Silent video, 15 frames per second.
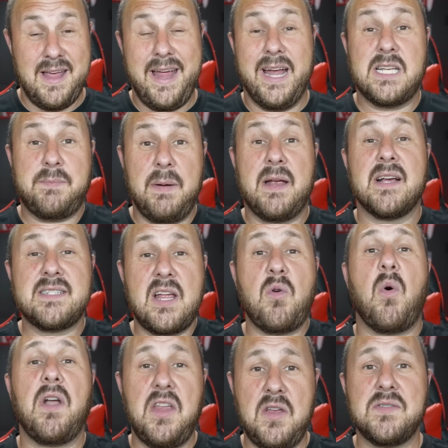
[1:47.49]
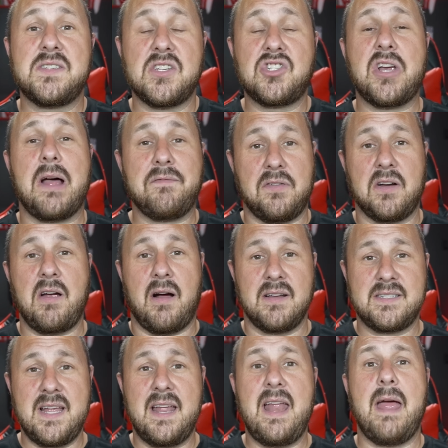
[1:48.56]
It's because they want to use this child for
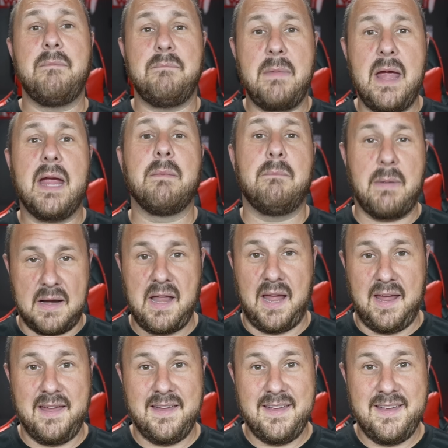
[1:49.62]
content and make money.